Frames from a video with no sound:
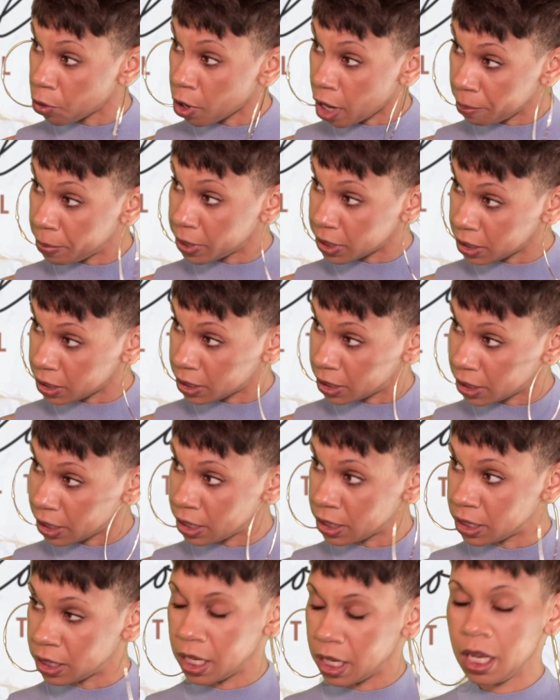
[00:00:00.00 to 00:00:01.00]
our
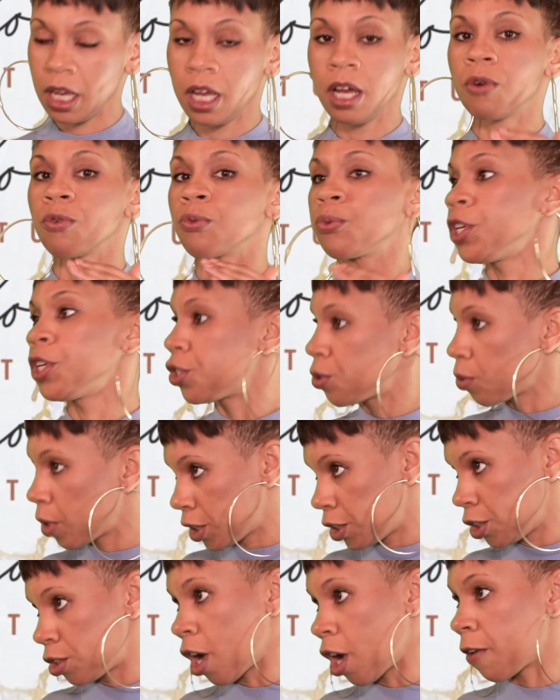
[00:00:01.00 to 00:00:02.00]
businesses,
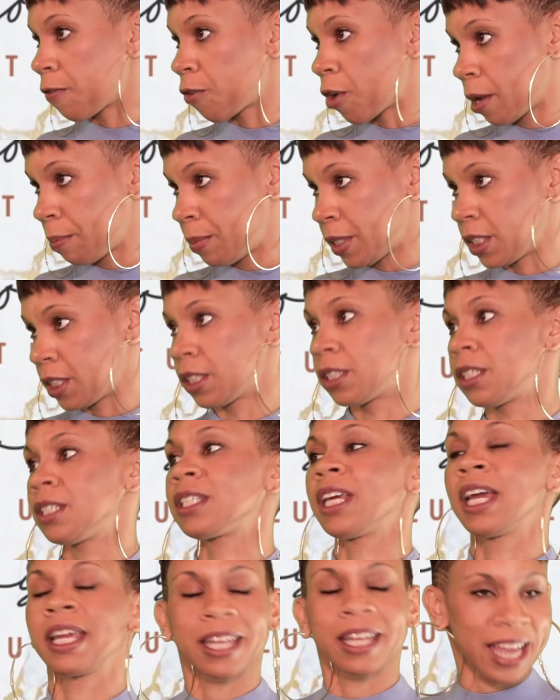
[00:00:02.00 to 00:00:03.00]
resources are for our businesses,
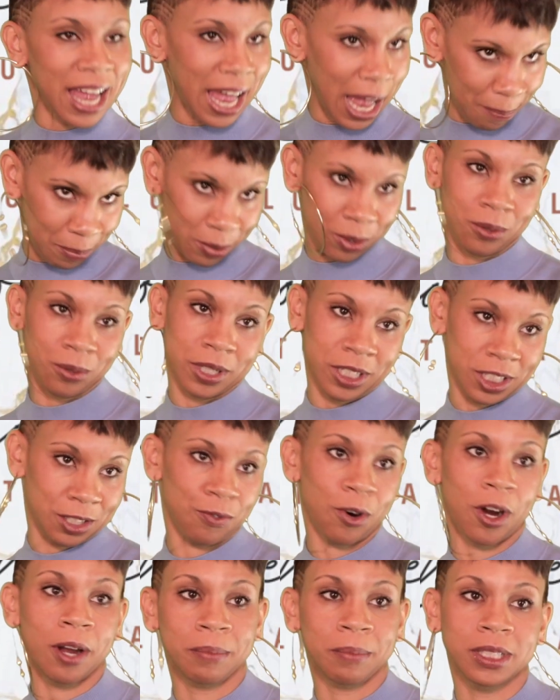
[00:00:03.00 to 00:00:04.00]
and capital is
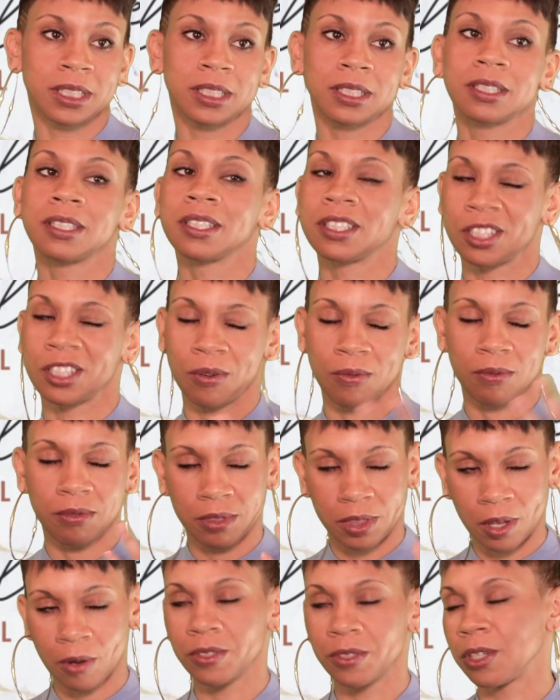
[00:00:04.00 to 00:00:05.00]
for our businesses. So
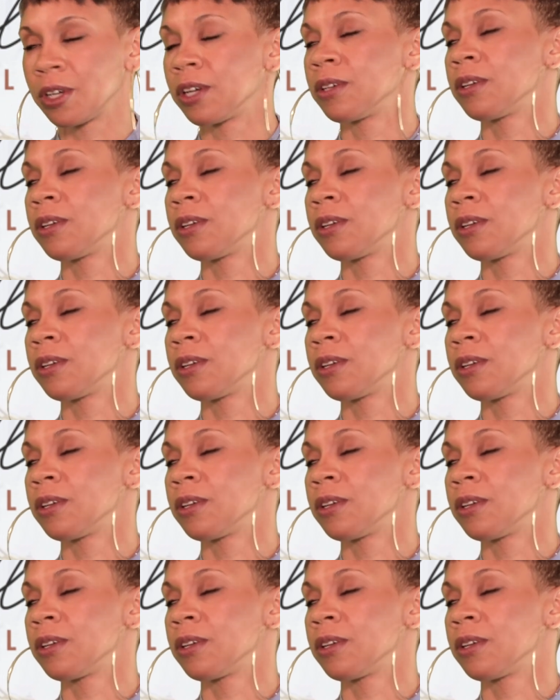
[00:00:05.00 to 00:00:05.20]
those are,